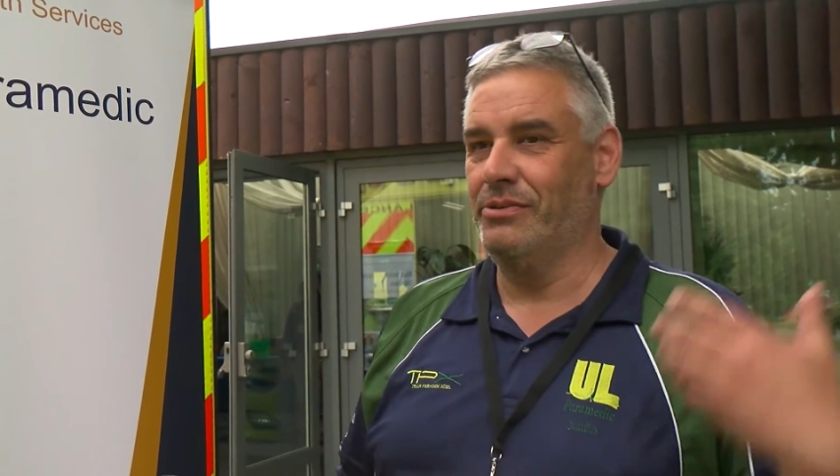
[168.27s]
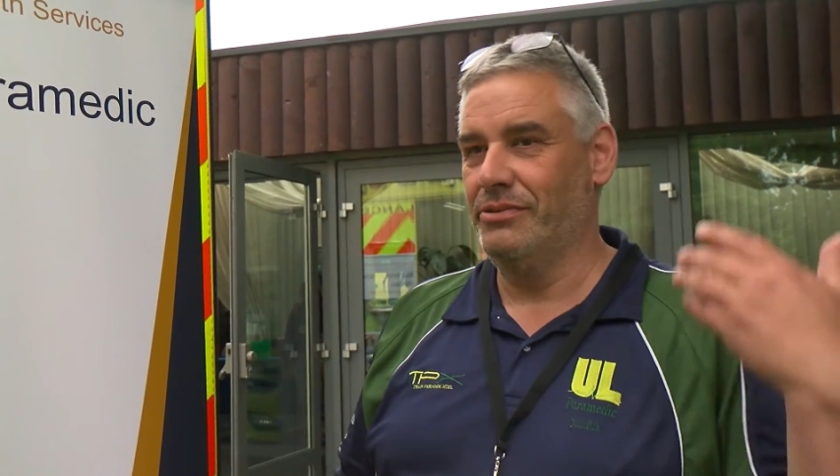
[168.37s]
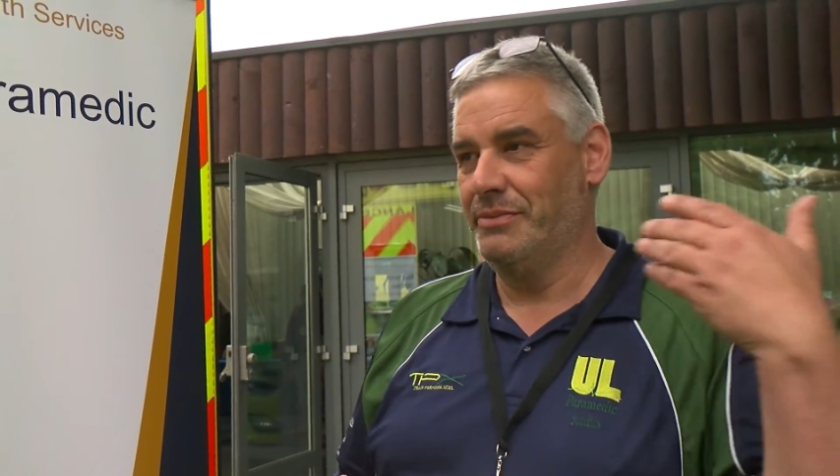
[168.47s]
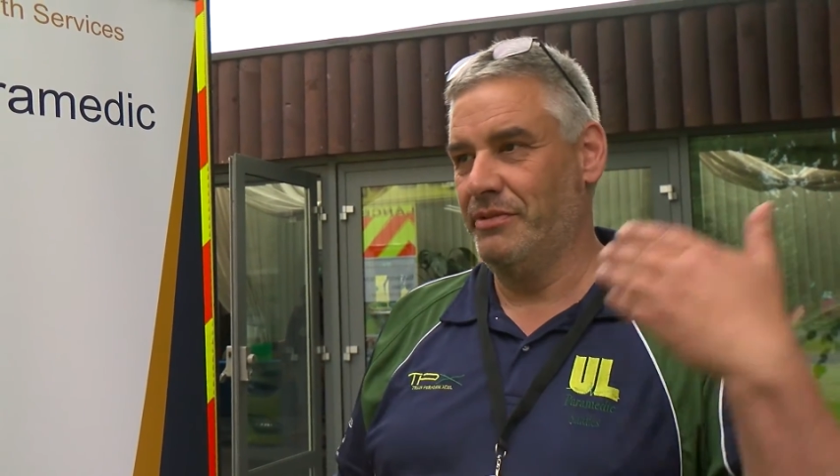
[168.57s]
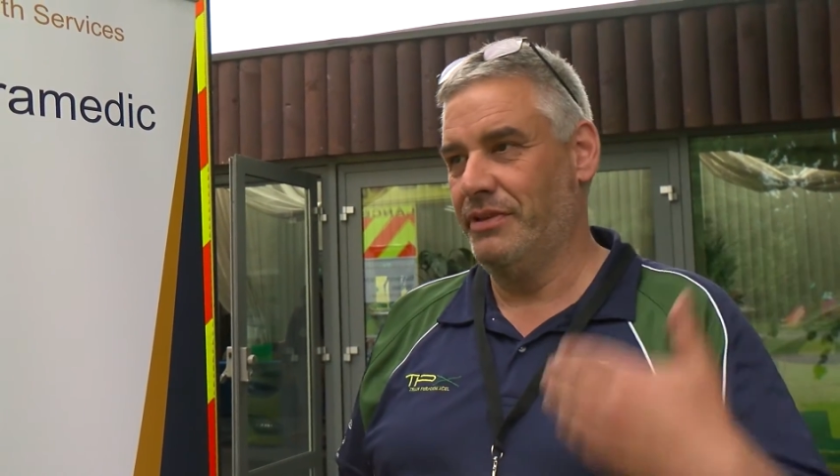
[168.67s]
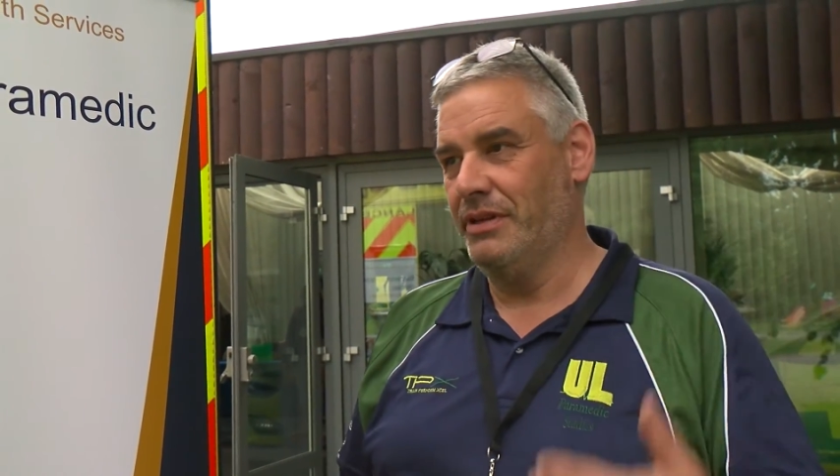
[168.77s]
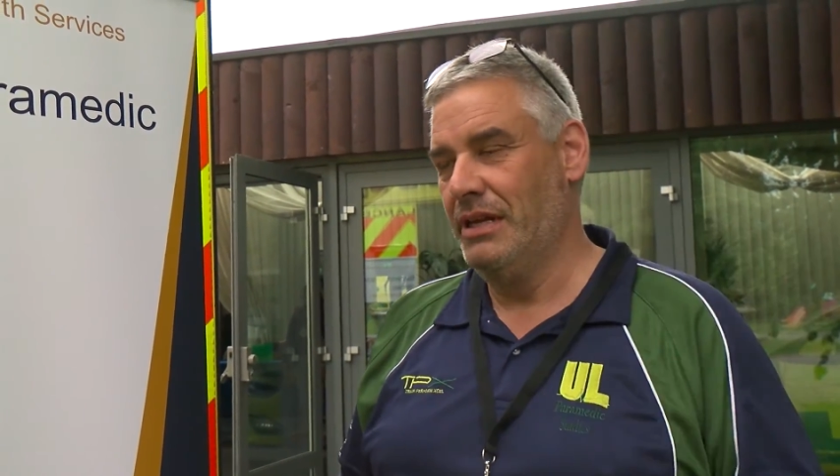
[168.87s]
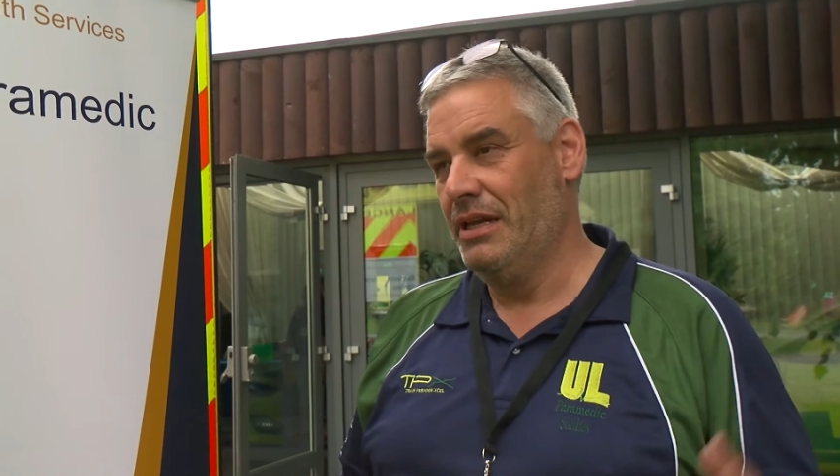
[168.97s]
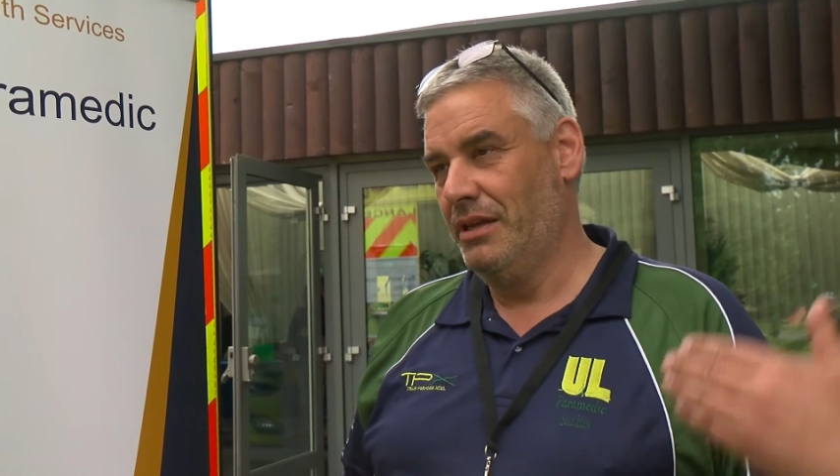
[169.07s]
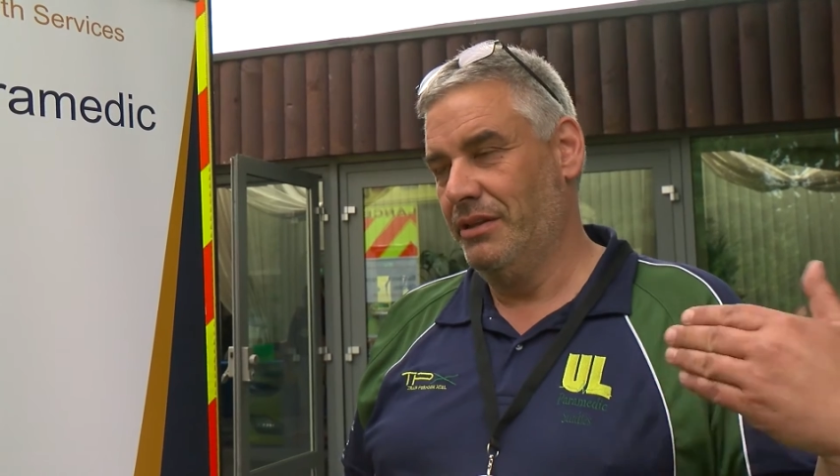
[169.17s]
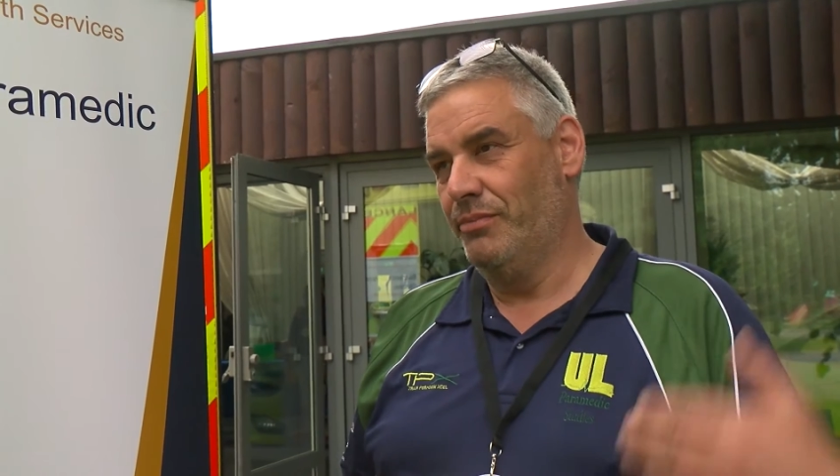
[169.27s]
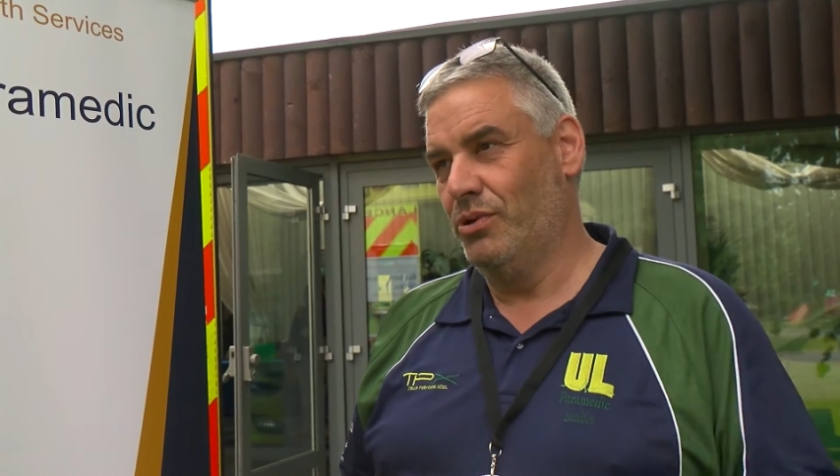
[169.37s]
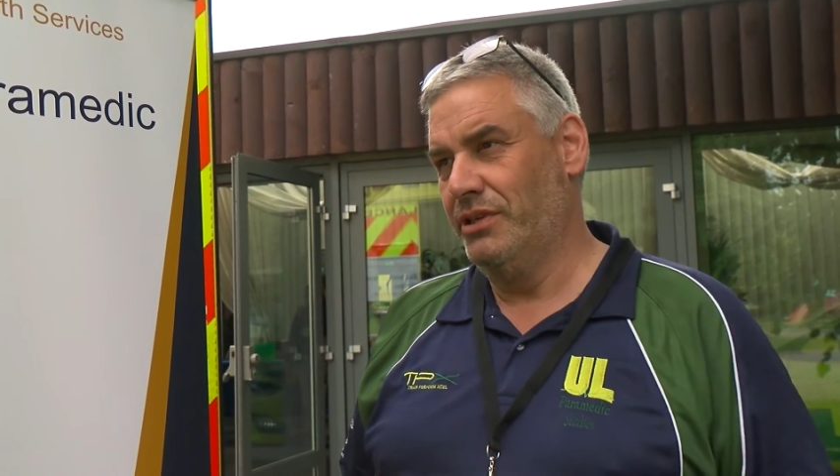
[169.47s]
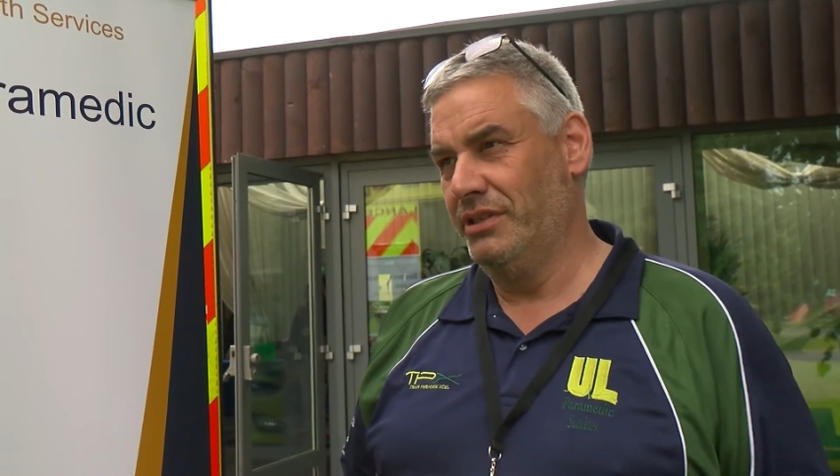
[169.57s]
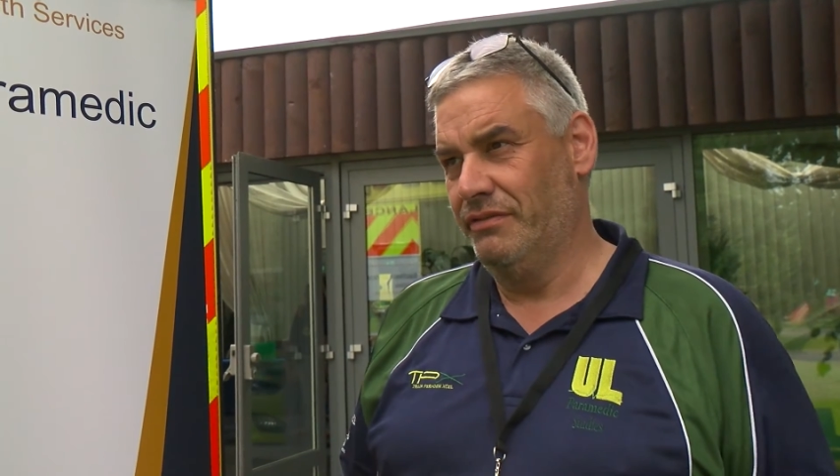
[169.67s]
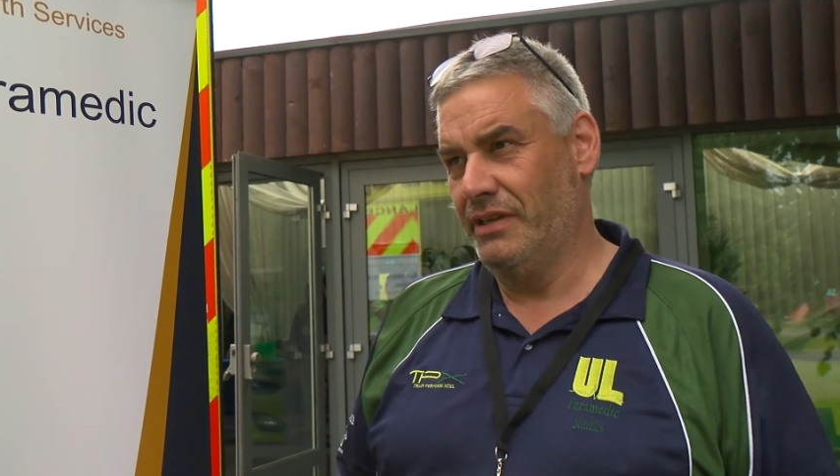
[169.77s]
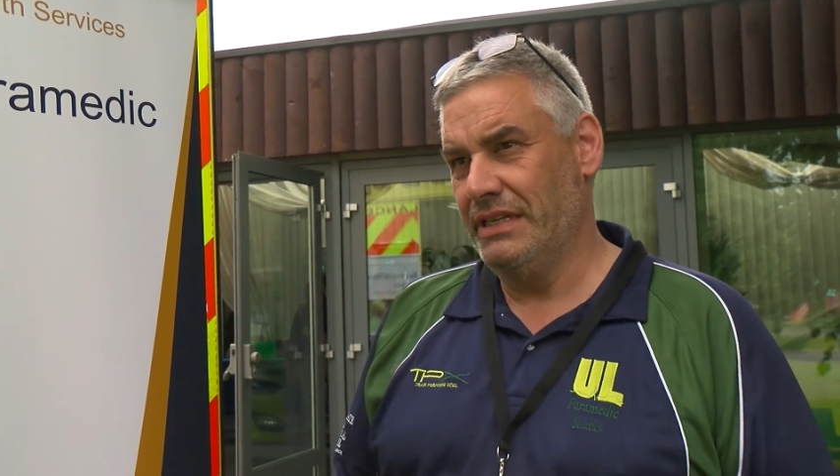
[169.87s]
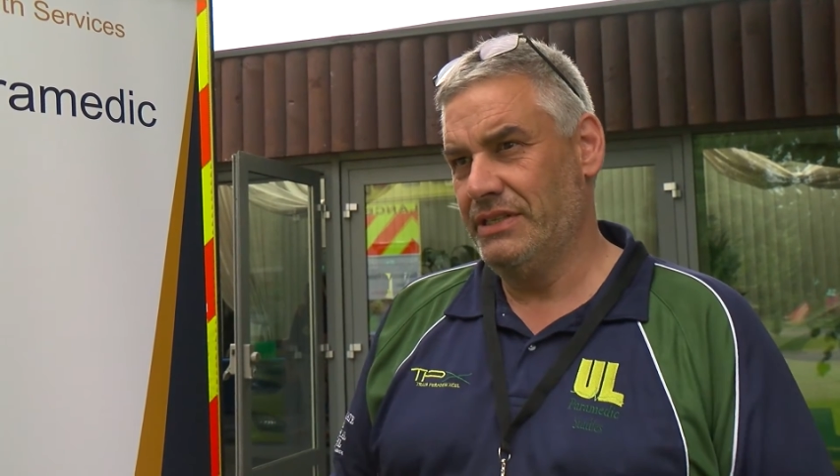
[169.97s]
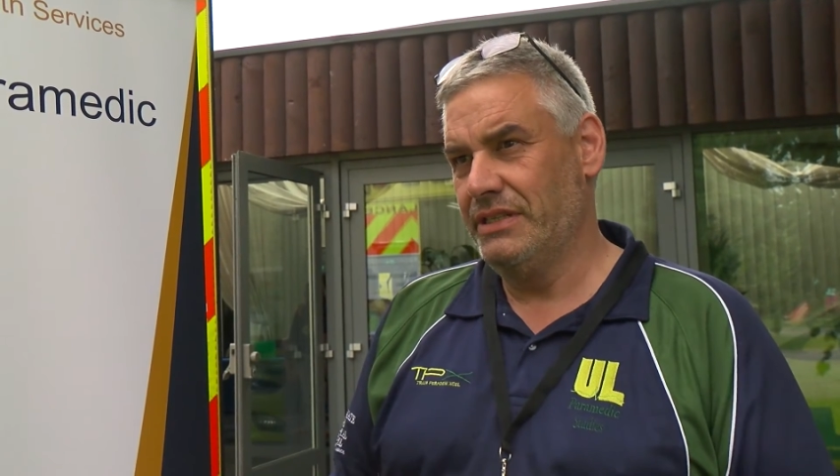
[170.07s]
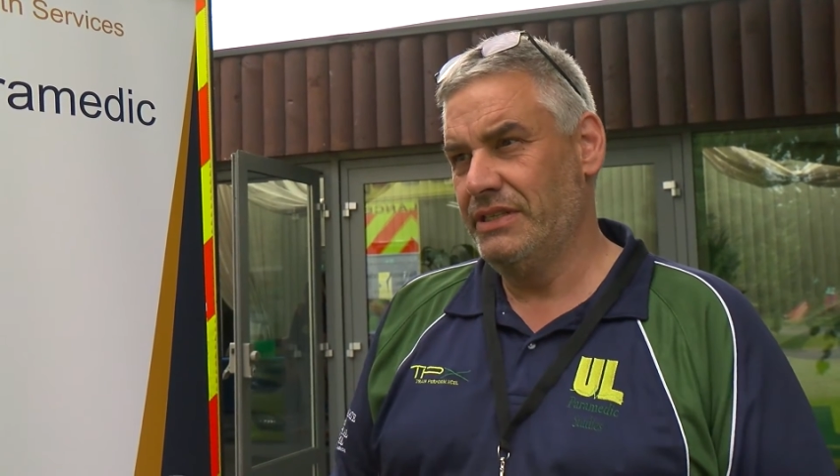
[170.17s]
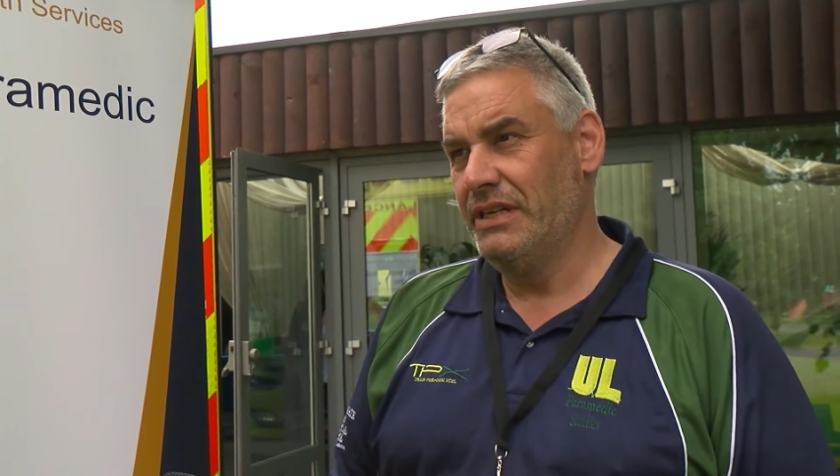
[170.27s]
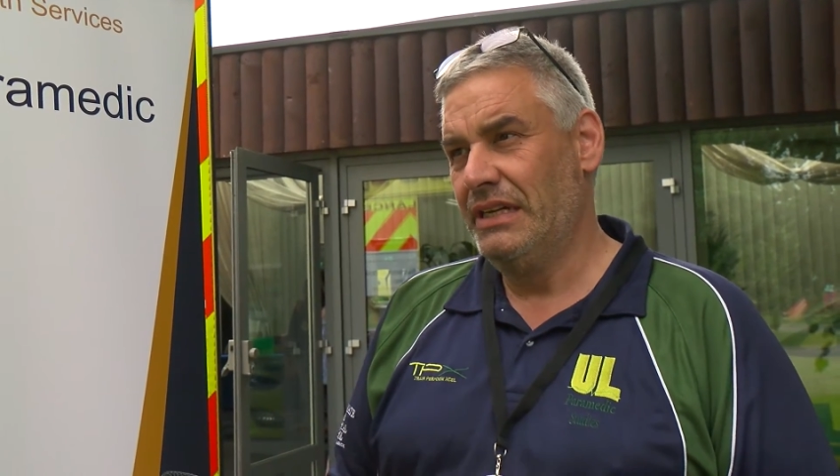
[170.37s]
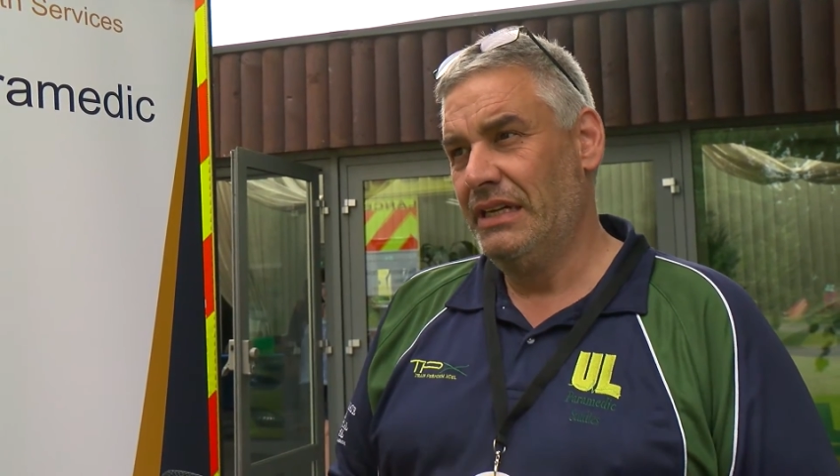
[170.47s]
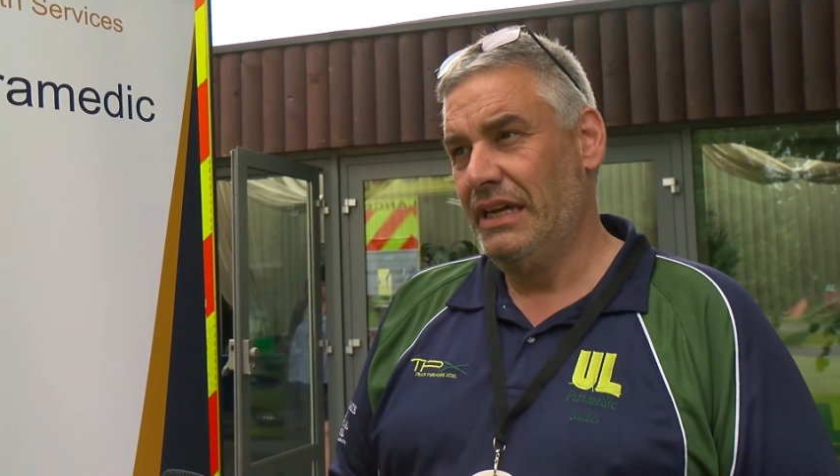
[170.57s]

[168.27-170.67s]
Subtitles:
or some of the boarding devices,